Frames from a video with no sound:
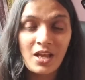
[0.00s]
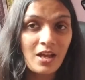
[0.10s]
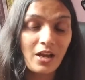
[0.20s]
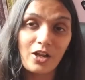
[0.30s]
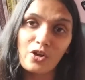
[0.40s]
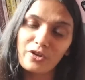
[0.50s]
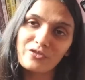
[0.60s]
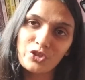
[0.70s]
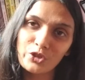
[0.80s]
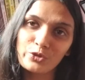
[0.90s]
A lot
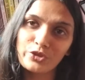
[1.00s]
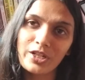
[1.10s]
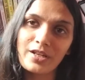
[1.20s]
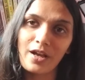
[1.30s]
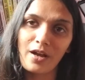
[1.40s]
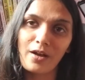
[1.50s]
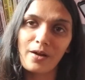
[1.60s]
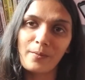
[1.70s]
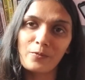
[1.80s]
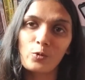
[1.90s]
of children
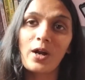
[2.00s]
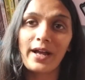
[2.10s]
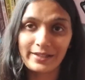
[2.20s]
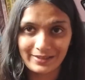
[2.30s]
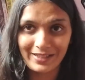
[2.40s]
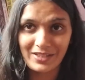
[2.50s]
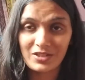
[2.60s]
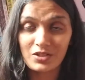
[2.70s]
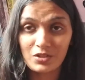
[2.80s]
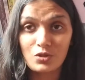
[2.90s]
who are
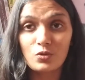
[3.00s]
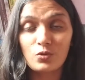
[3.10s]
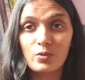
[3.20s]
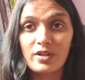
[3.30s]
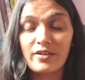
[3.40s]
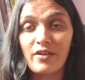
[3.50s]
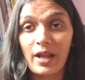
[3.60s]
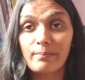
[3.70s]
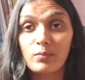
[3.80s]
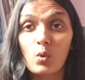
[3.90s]
athletes do live
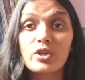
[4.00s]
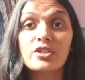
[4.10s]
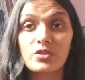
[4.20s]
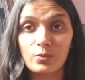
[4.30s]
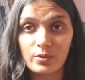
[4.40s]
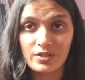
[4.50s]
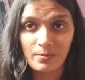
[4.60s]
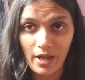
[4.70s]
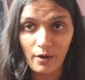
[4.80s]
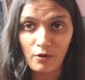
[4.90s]
at boarding school as
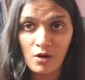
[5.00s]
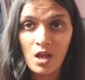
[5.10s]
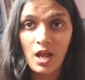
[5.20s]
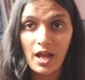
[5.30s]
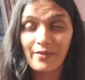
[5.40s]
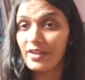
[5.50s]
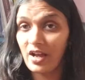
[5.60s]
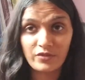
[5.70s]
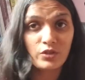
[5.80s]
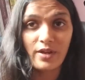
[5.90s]
well, and they
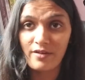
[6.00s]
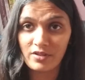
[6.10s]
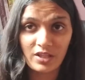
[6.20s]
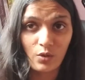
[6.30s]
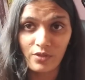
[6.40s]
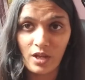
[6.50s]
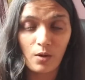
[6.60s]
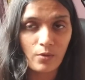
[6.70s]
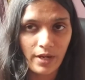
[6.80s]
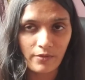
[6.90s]
have to do everything on their
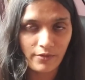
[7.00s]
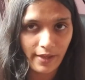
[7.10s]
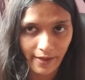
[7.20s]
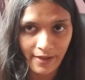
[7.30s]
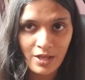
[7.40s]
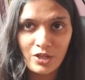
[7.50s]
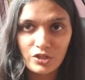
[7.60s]
own out there.